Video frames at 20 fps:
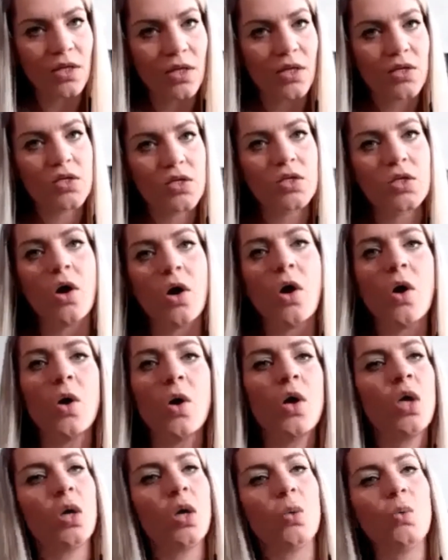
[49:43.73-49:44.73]
So
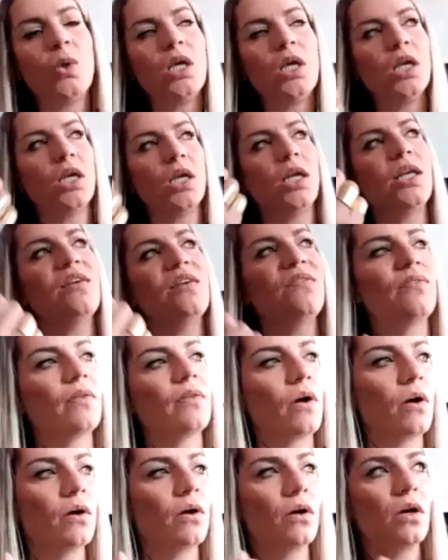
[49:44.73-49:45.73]
we live
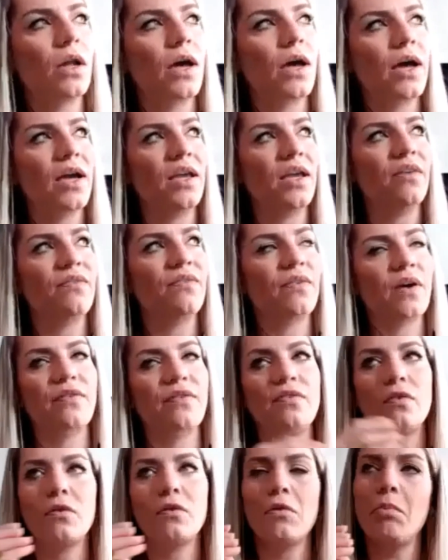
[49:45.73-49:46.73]
our life
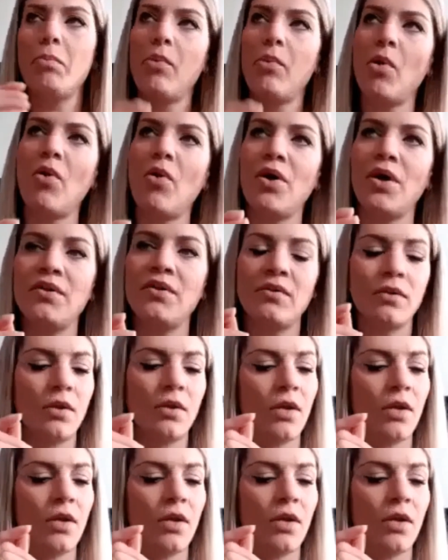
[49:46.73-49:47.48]
after a point